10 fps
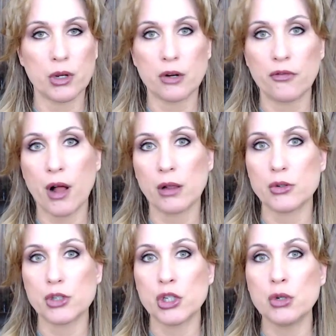are going to
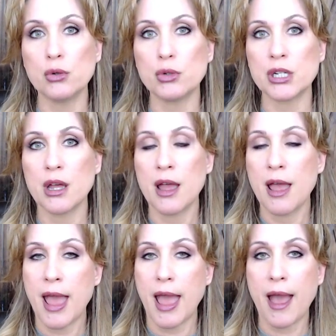follow suit.
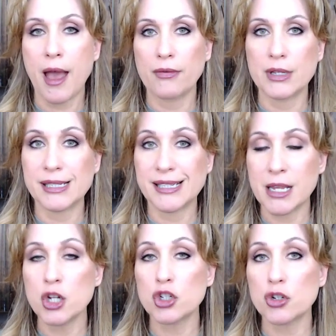And the
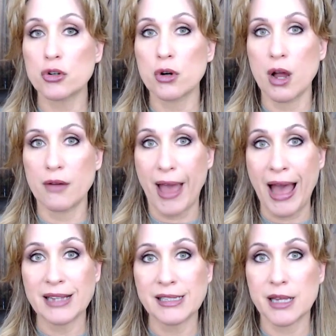seizure of
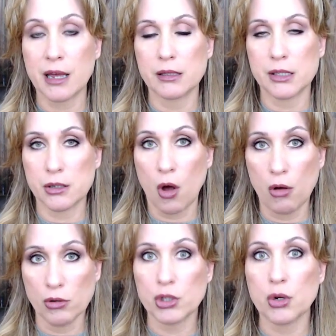assets
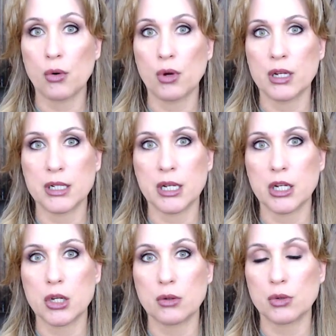also
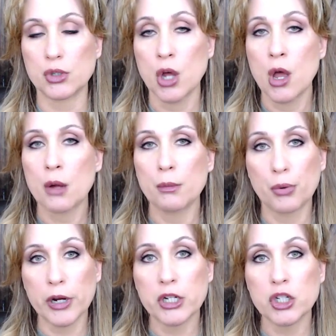continues.
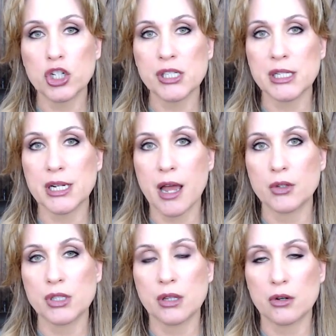Britain just
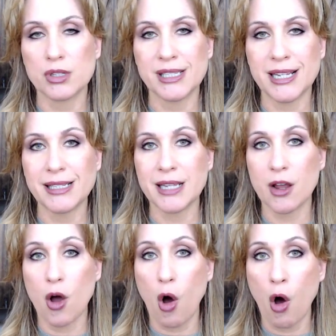announced that they're
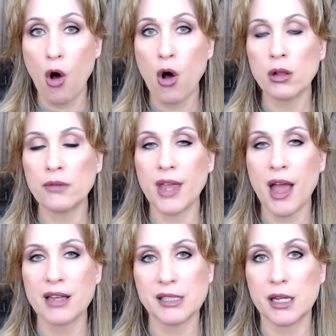seizing all of the
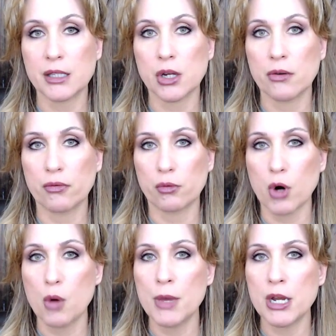assets of
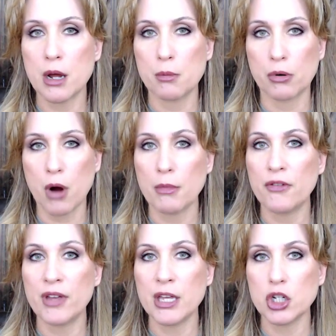Roman
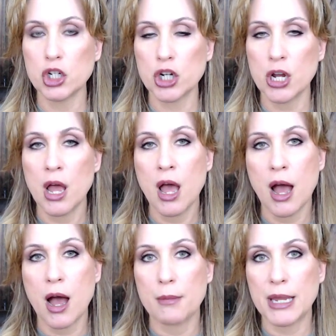Abramovich,
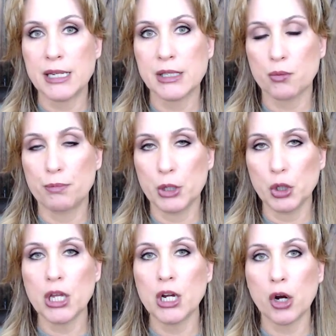um, he's a
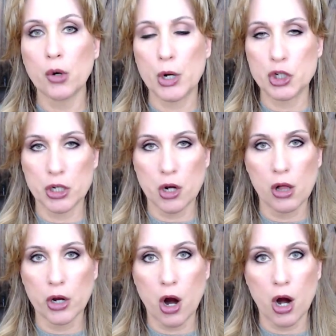billionaire Russian
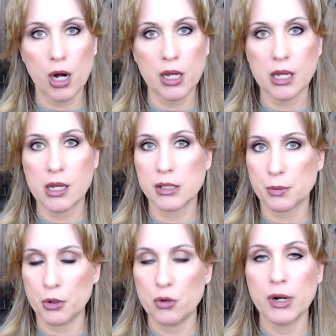oligarch. He's
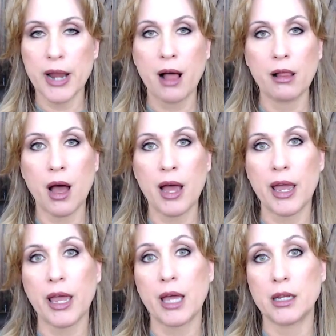a Putin
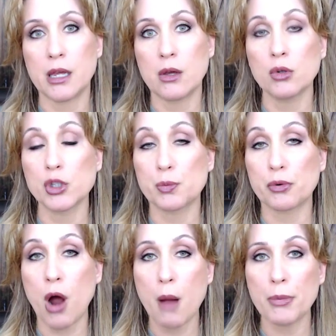ally, and he holds
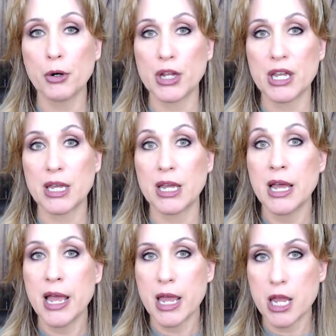property
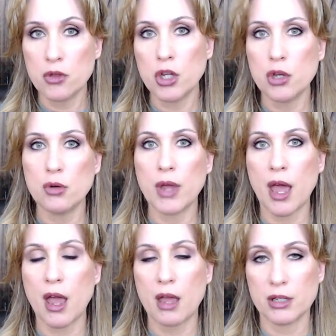in the
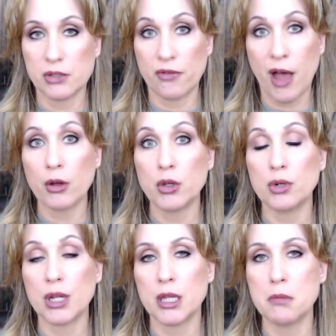UK that's
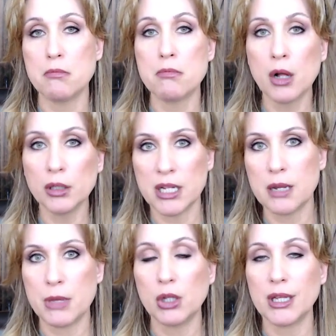valued in the
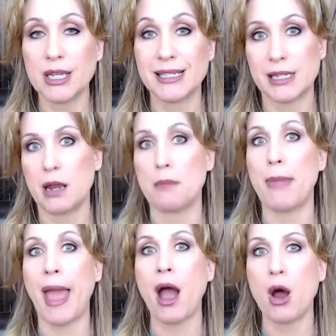multi millions in
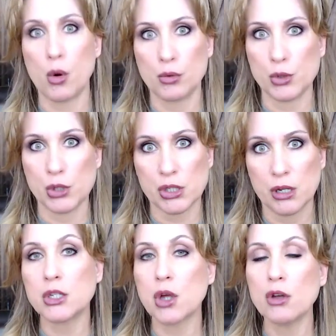pounds.
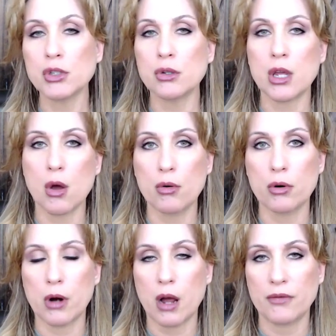He's also the
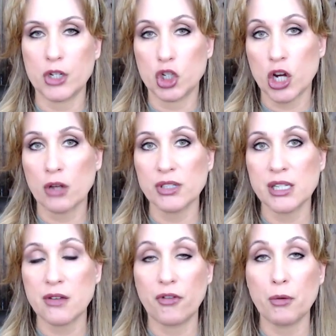owner of the
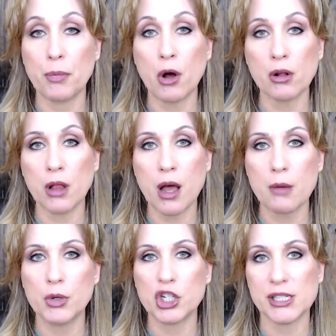Chelsea Football
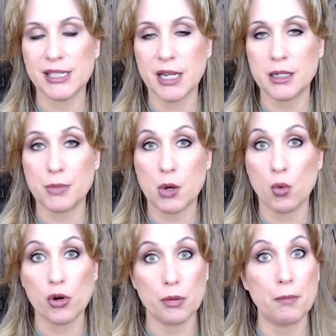Club, which is said to be
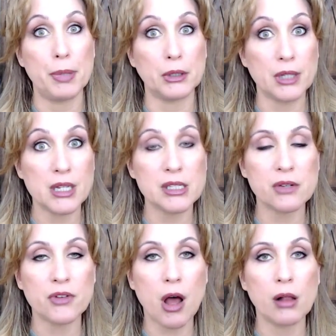worth billions
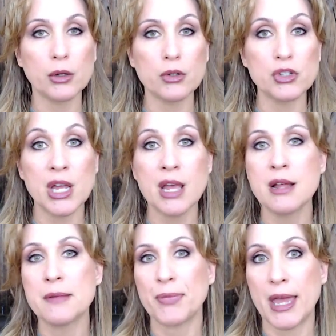of dollars.
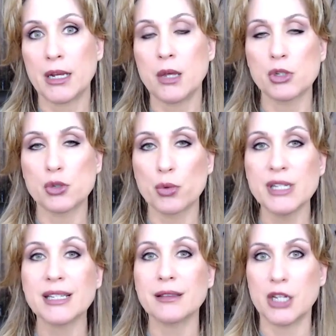And he was
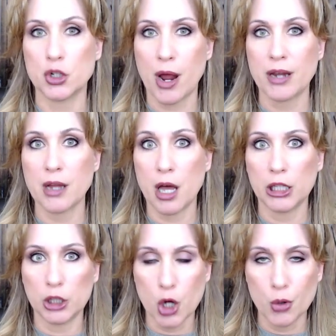recently trying to
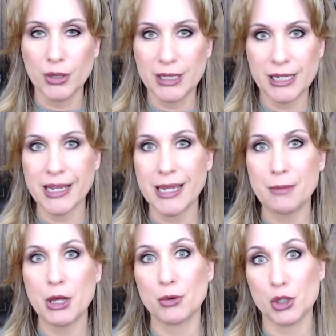unload the
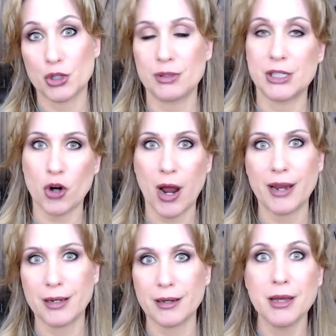team. He was
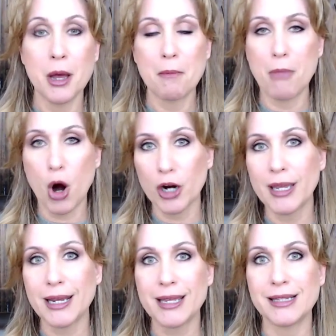trying to
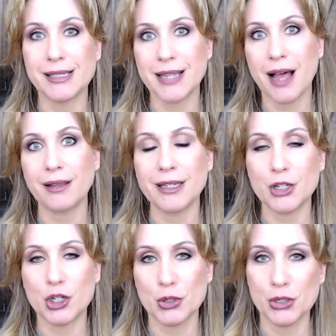market it and sell
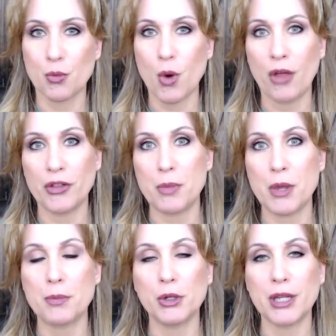it to some wealthy
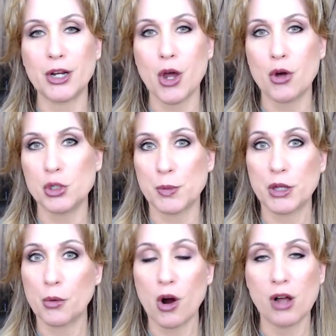people he knows, but
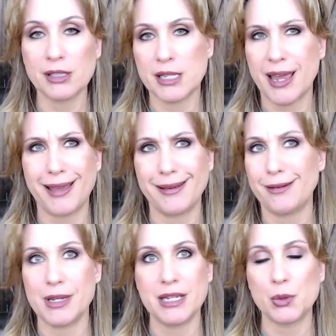they were all saying,
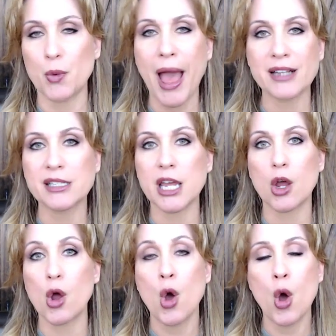oh, he's
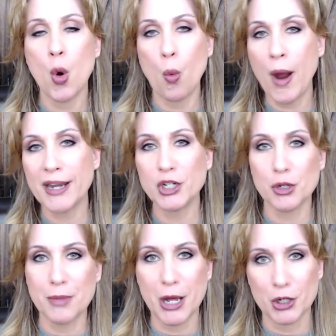asking way
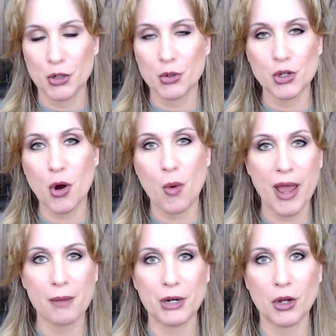too much. There's no
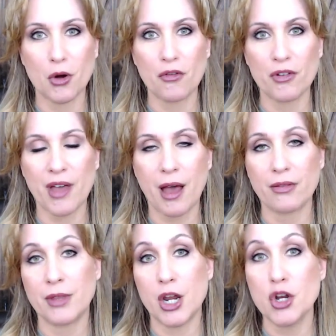way I'm going to go for
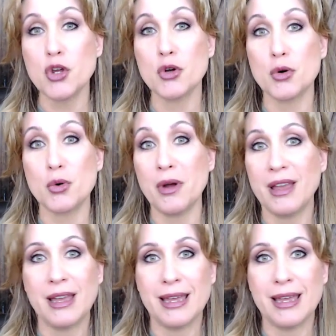that. And they knew